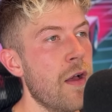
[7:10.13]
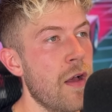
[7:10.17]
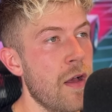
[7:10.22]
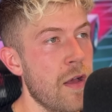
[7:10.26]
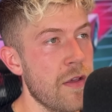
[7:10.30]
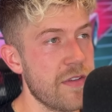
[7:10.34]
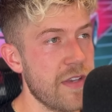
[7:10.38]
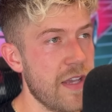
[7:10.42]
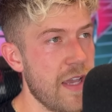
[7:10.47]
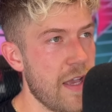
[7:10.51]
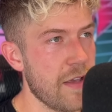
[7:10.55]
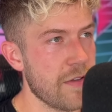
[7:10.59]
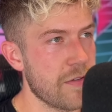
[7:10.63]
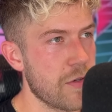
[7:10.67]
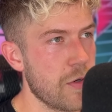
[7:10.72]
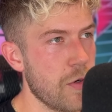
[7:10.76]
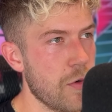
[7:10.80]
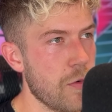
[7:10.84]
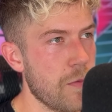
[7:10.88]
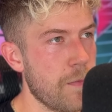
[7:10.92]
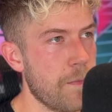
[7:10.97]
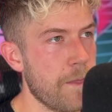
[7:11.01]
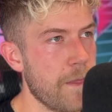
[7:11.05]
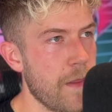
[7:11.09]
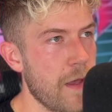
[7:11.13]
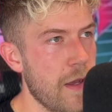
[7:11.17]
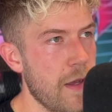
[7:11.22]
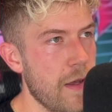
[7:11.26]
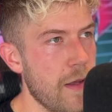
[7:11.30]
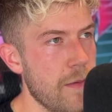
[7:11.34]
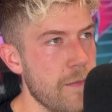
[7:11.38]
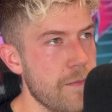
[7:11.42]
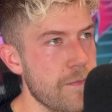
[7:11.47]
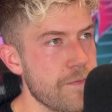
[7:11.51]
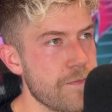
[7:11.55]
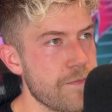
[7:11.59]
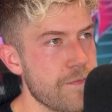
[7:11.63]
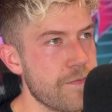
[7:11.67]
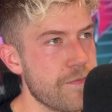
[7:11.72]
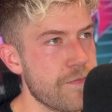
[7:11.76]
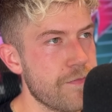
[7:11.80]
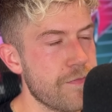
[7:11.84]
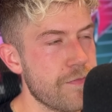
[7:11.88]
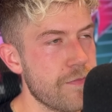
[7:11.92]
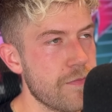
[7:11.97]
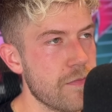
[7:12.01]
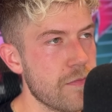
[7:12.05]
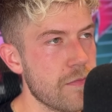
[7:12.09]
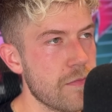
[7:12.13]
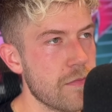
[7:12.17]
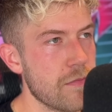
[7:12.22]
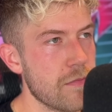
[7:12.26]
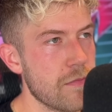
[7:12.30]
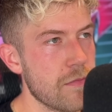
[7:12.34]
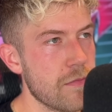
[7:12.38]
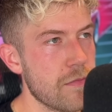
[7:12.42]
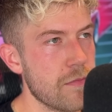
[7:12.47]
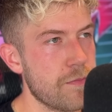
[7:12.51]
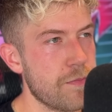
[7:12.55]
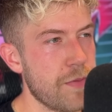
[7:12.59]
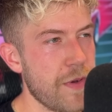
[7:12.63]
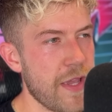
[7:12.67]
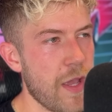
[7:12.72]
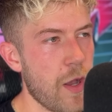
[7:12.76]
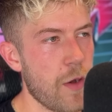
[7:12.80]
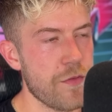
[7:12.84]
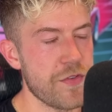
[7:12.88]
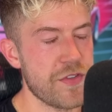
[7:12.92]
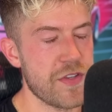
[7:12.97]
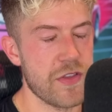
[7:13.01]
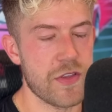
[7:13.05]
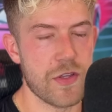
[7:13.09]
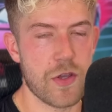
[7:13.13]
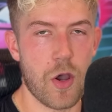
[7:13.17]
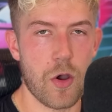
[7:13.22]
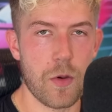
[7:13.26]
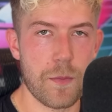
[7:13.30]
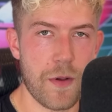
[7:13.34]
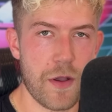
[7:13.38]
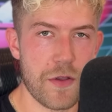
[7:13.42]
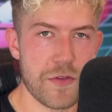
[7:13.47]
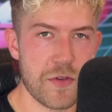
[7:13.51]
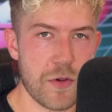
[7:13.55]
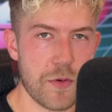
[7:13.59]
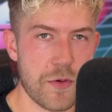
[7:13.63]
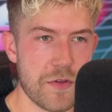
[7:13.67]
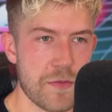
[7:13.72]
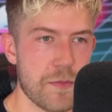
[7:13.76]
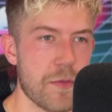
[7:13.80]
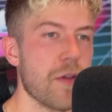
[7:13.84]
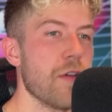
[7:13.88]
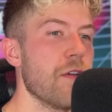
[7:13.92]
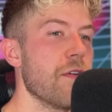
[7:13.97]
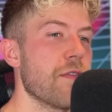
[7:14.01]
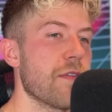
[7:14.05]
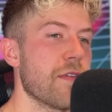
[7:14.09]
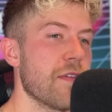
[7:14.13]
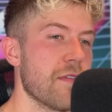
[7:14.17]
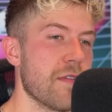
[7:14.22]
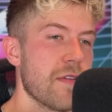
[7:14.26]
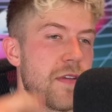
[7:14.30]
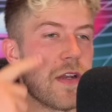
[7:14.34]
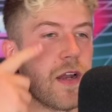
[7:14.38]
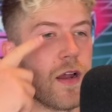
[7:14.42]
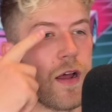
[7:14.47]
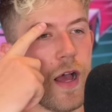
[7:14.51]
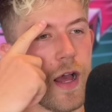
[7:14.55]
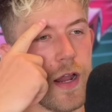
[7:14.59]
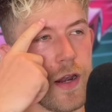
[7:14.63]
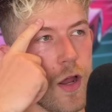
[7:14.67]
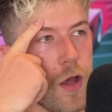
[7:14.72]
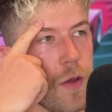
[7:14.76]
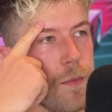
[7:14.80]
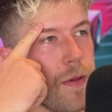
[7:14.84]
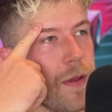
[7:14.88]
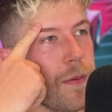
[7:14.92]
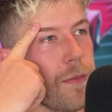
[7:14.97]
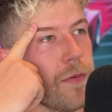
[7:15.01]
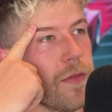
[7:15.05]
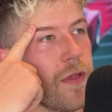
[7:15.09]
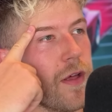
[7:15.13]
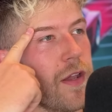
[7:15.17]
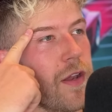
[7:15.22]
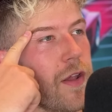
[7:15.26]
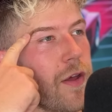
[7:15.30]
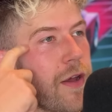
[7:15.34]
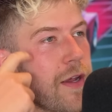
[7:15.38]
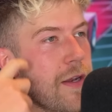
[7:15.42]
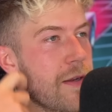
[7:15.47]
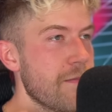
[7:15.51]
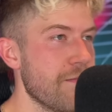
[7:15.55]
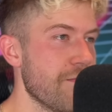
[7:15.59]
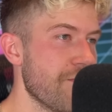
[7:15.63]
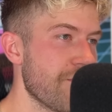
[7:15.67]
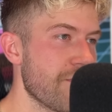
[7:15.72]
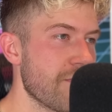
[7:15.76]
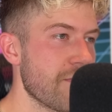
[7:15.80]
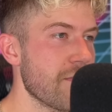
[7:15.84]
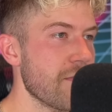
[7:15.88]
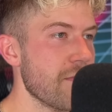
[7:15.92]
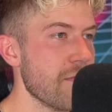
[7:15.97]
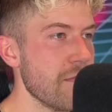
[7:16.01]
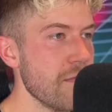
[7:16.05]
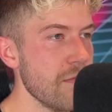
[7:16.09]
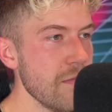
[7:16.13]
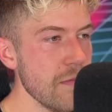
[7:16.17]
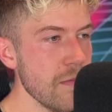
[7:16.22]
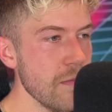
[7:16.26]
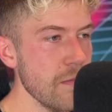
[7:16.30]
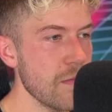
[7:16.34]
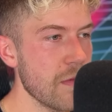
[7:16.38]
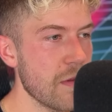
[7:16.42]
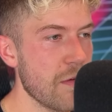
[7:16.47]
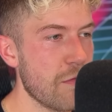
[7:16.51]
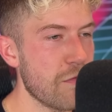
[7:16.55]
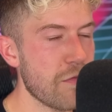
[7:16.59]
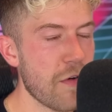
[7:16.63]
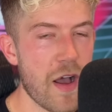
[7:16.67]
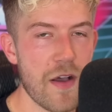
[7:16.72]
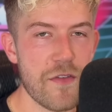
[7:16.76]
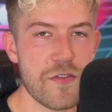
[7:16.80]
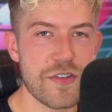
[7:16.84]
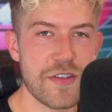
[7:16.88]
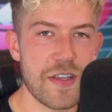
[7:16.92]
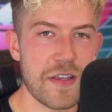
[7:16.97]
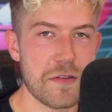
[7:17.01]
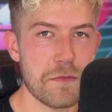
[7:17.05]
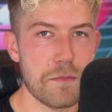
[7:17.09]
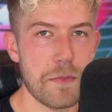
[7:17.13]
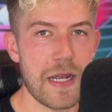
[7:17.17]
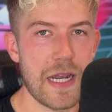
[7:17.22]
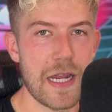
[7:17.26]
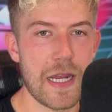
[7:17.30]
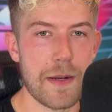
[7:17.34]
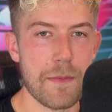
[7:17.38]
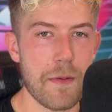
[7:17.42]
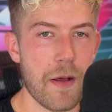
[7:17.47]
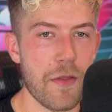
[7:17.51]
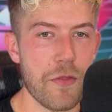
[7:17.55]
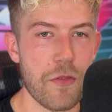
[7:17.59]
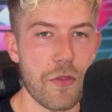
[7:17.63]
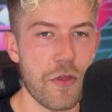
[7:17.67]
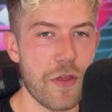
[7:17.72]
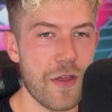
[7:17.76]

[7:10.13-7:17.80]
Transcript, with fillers: So yeah, it's cool. Um, but yeah, obviously the goalposts always move because you know I know people that are doing five or six million a month,